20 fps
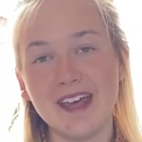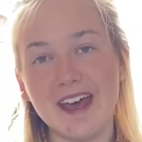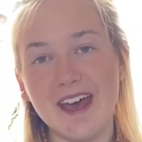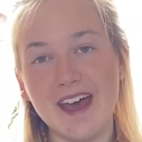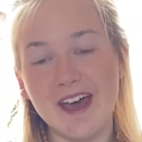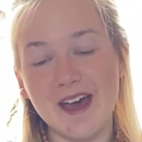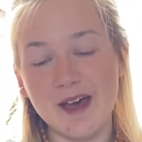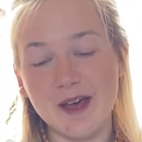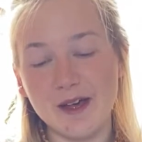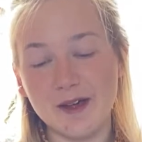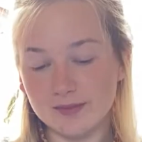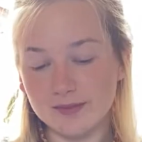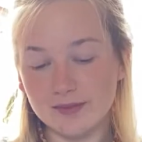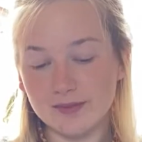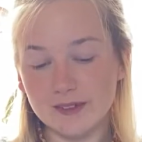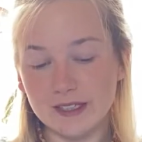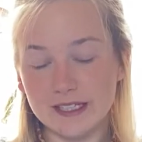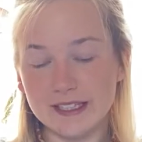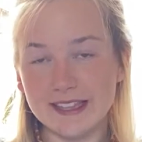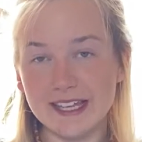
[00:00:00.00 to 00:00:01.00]

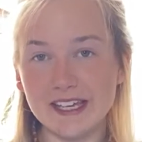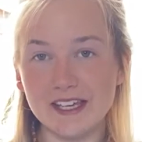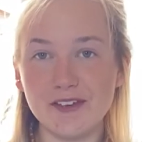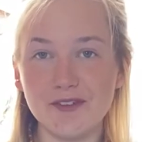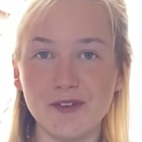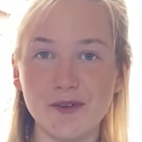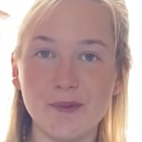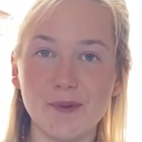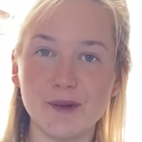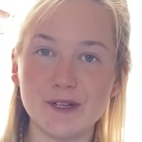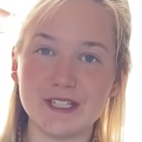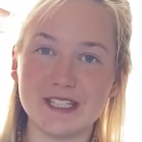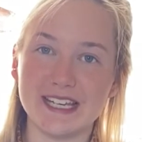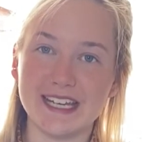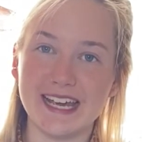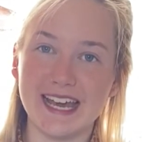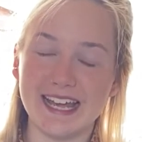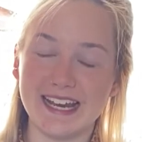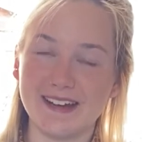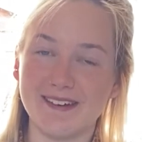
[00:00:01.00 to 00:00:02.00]
Thank you for watching
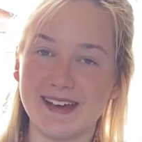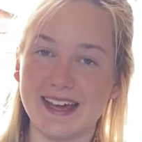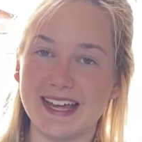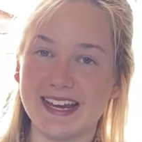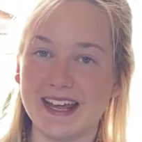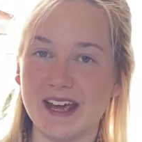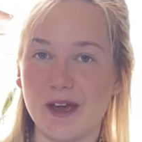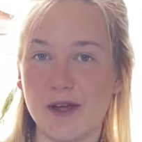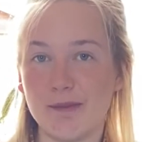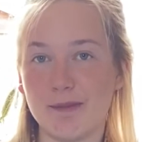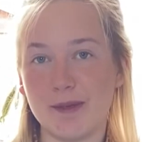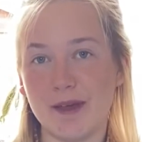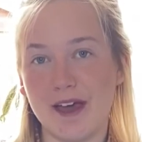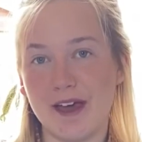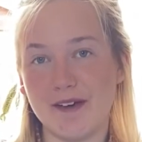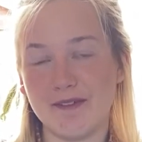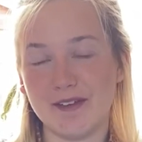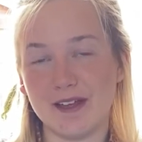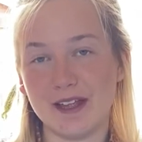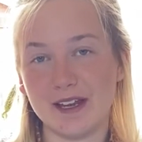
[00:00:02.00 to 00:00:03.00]
anyway, and I hope you have
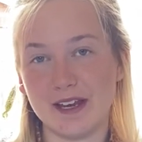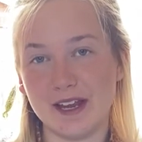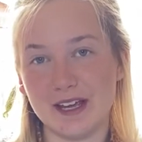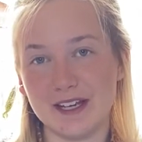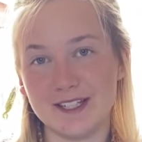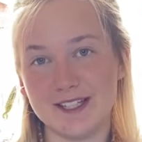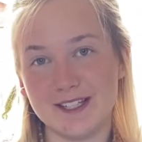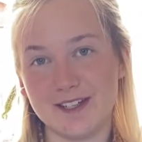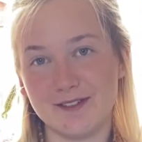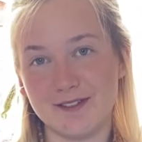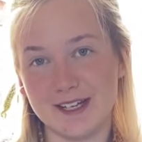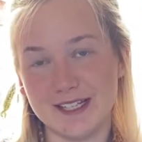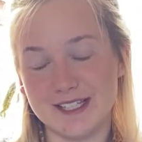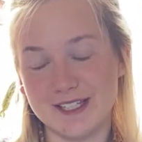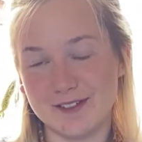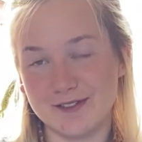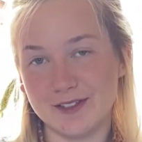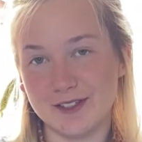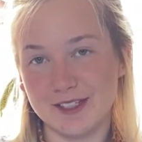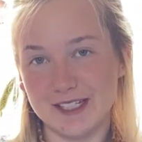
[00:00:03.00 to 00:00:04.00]
a nice rest of
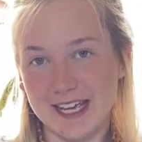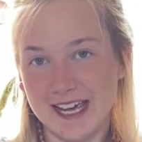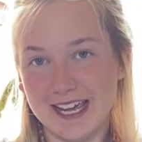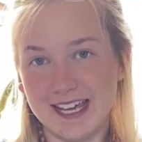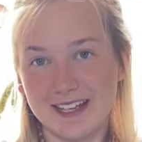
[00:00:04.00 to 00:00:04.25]
your day.